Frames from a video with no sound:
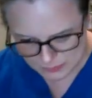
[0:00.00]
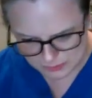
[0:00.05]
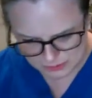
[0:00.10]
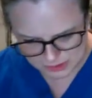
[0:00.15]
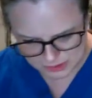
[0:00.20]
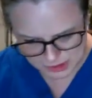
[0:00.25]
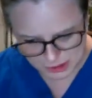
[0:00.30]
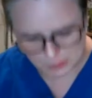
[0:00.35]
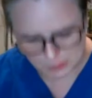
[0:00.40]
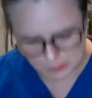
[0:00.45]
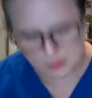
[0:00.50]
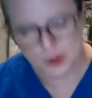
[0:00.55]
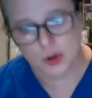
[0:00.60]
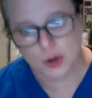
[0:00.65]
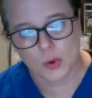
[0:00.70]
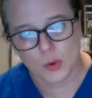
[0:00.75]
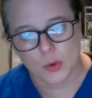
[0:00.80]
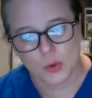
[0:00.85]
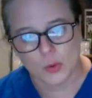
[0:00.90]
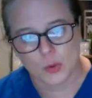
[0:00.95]
So a
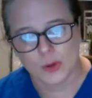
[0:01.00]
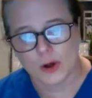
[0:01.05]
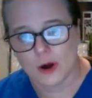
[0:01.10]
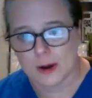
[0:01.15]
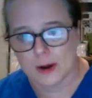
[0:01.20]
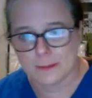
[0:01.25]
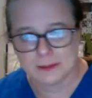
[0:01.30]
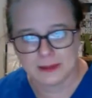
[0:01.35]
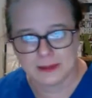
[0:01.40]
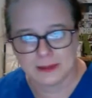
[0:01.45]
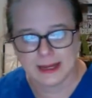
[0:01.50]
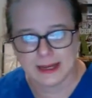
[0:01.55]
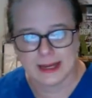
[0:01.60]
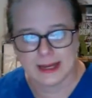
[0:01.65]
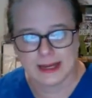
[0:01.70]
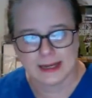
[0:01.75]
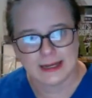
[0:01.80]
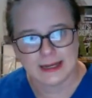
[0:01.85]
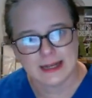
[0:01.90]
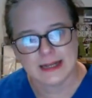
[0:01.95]
goal or a
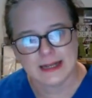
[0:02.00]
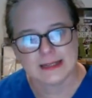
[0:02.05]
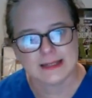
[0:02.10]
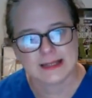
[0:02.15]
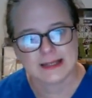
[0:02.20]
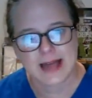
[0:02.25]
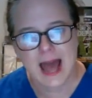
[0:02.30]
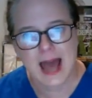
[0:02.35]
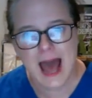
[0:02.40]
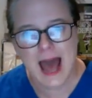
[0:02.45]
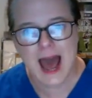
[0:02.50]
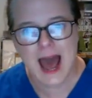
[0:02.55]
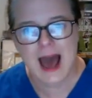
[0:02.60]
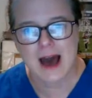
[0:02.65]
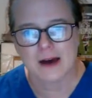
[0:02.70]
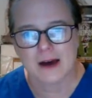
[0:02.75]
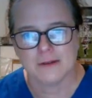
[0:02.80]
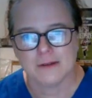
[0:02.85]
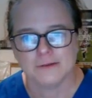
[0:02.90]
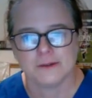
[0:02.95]
plan needs to
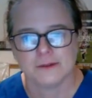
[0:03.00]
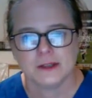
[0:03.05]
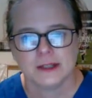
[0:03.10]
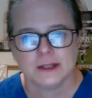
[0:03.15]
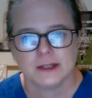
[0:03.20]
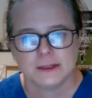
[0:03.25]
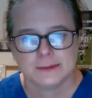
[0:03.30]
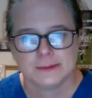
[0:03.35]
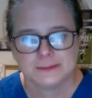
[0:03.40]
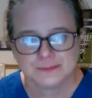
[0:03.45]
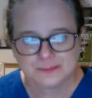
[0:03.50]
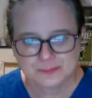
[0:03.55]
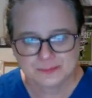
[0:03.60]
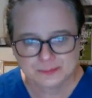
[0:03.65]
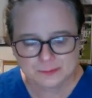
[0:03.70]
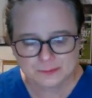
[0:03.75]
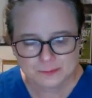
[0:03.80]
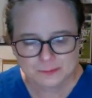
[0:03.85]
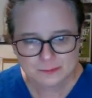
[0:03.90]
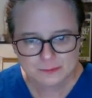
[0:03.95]
have
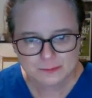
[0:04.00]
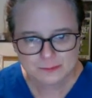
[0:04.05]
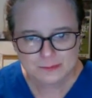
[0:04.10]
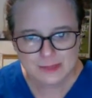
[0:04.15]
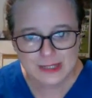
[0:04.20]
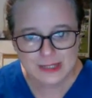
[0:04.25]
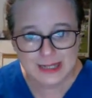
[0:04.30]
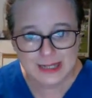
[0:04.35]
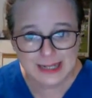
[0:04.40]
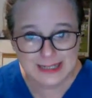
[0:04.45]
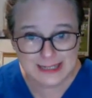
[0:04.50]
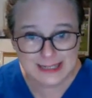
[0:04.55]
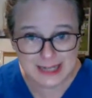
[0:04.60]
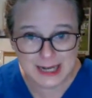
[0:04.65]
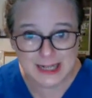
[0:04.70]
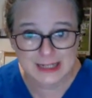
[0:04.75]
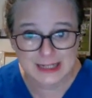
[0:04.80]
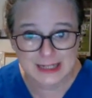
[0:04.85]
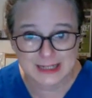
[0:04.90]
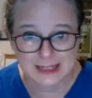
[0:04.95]
a
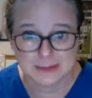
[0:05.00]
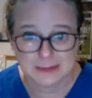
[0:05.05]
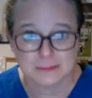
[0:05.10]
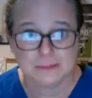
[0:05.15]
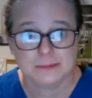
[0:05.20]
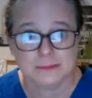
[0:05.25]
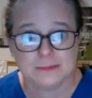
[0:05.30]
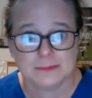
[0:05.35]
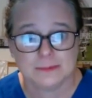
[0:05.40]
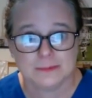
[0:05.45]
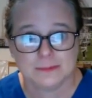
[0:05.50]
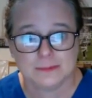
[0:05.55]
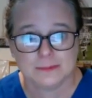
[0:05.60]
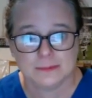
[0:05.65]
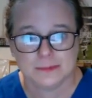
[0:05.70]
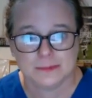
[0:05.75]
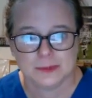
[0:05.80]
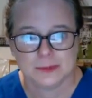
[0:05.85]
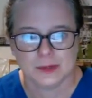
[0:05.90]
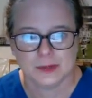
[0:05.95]
time,
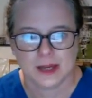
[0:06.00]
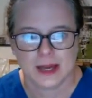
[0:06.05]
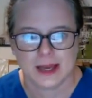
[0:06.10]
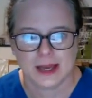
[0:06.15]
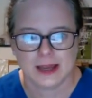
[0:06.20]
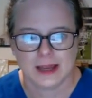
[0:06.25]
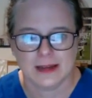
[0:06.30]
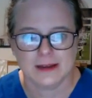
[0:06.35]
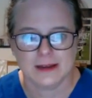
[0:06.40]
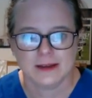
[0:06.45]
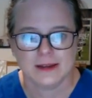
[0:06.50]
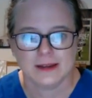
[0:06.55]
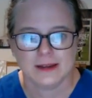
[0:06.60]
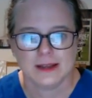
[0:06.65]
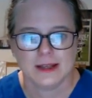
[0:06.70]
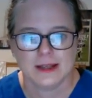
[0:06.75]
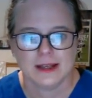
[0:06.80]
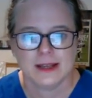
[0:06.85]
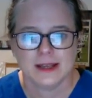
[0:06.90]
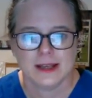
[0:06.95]
okay,
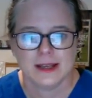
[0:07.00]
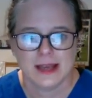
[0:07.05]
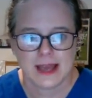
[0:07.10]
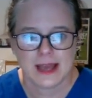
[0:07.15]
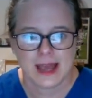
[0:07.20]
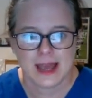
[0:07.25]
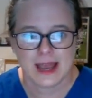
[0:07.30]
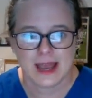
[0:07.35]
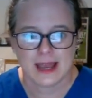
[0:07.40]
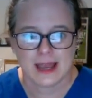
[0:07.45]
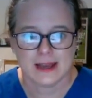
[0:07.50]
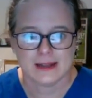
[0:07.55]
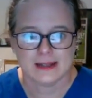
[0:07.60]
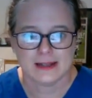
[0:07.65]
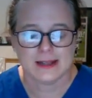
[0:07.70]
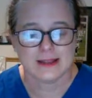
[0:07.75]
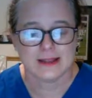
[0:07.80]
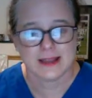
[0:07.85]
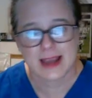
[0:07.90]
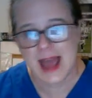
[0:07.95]

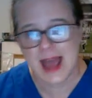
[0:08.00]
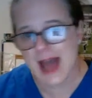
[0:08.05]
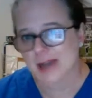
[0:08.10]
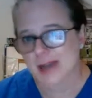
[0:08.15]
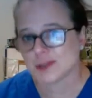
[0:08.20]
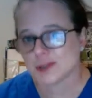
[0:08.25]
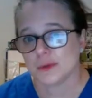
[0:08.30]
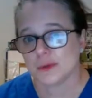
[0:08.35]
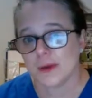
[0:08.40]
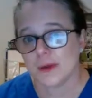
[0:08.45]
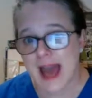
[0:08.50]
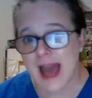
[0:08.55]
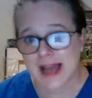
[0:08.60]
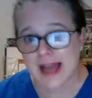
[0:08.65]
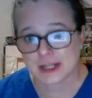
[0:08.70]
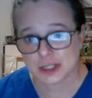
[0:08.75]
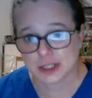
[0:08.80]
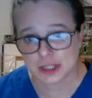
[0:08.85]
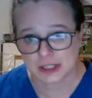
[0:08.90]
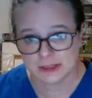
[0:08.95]
and the actual
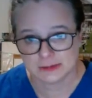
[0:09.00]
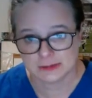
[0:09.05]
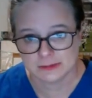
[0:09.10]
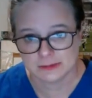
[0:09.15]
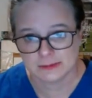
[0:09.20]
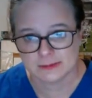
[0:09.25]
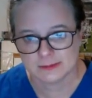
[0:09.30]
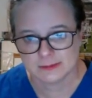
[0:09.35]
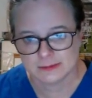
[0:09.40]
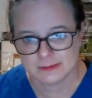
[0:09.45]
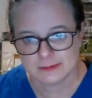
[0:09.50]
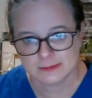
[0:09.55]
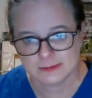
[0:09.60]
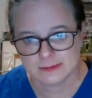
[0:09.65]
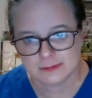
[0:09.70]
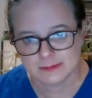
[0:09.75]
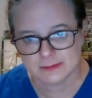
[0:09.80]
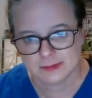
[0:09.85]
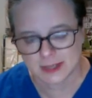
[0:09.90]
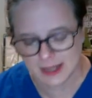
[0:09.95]
action.
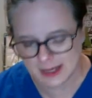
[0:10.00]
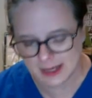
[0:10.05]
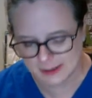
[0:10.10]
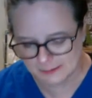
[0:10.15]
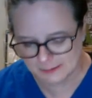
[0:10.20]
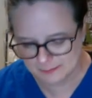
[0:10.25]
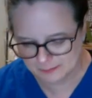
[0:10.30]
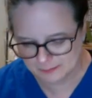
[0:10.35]
Okay.